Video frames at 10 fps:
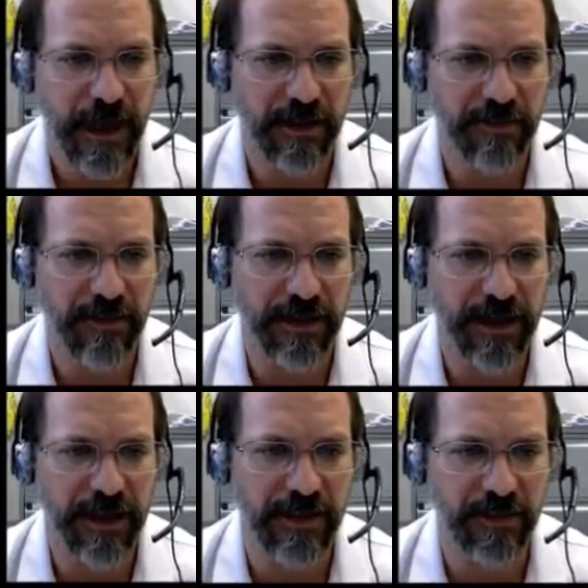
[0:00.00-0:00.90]
and
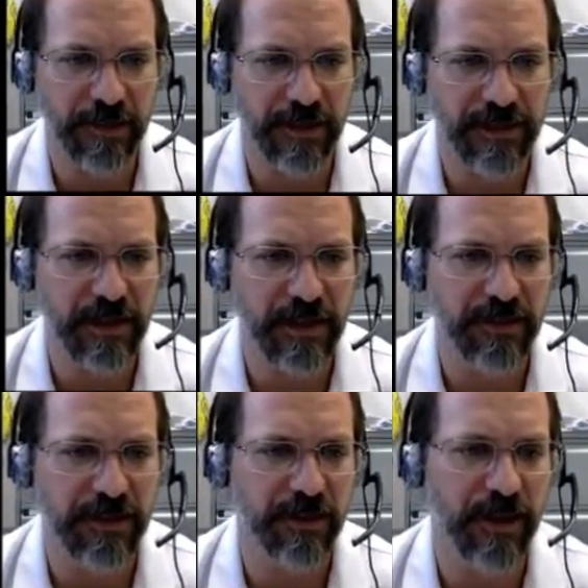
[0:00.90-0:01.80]
ventilation from the
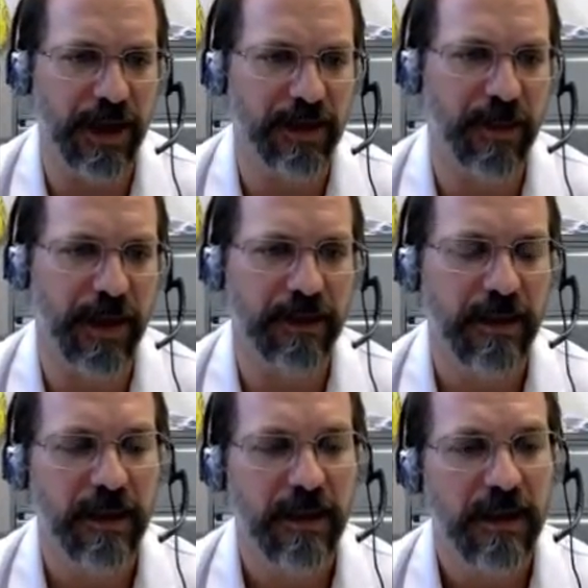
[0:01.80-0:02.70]
CO2
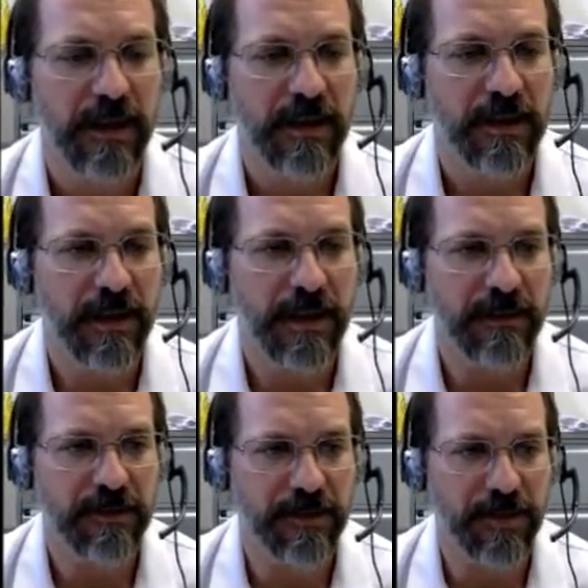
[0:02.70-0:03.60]
aspect.
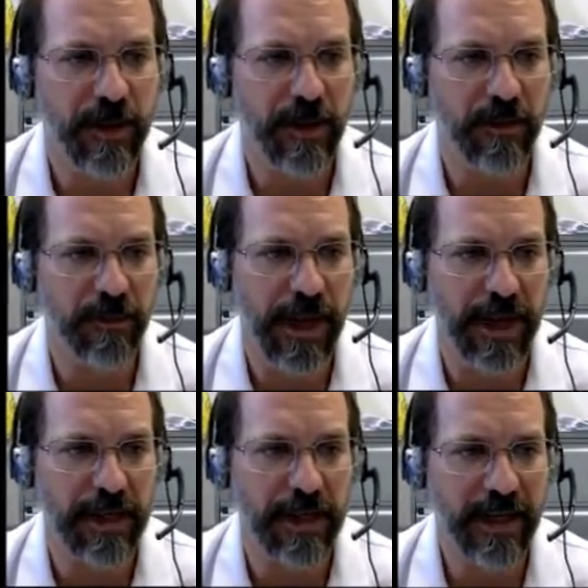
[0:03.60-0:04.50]
So let's go back over to
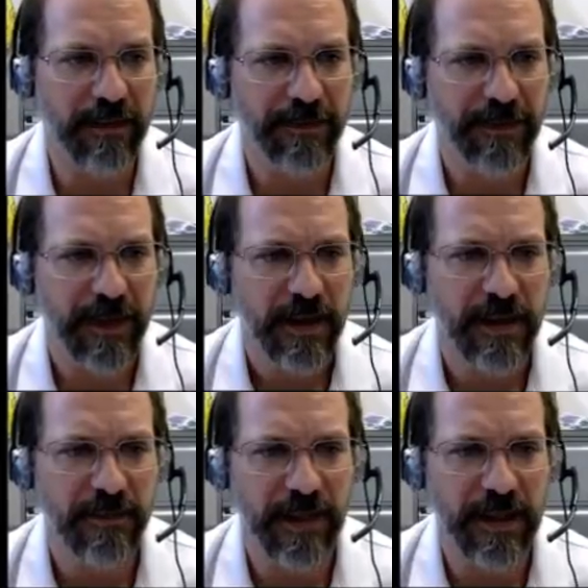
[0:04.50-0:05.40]
panel A.
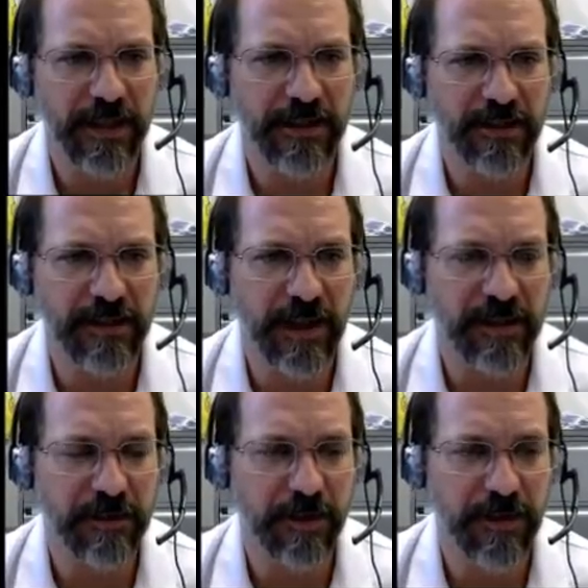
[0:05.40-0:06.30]
If ventilation is
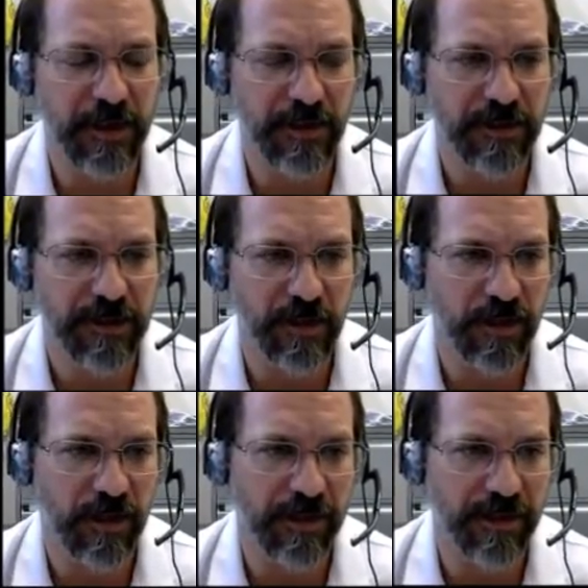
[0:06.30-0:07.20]
less than perfusion,
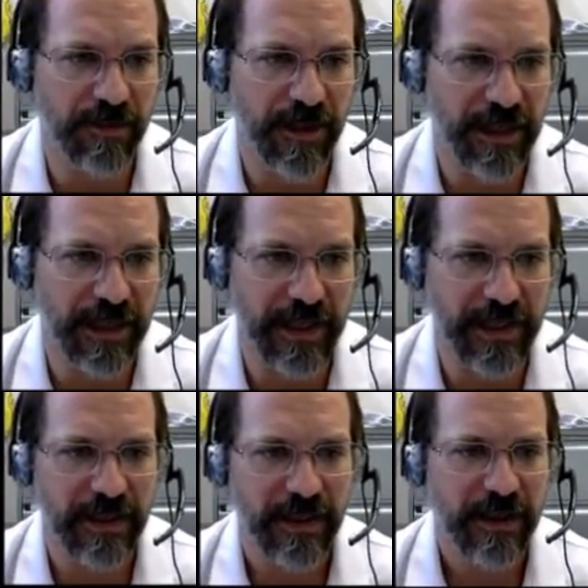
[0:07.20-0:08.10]
so we're
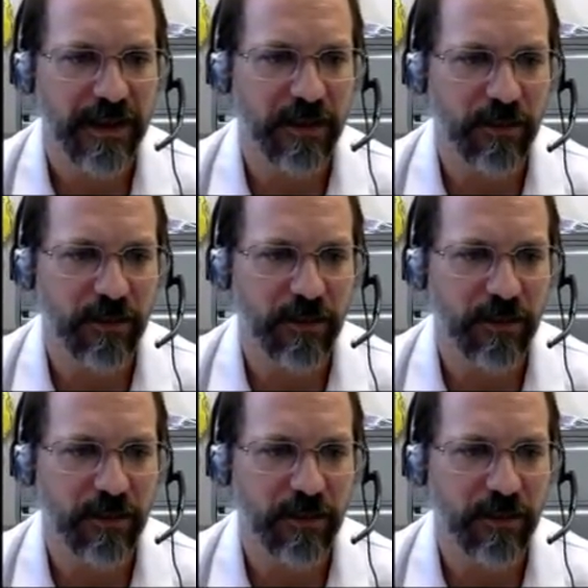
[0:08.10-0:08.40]
underventilating,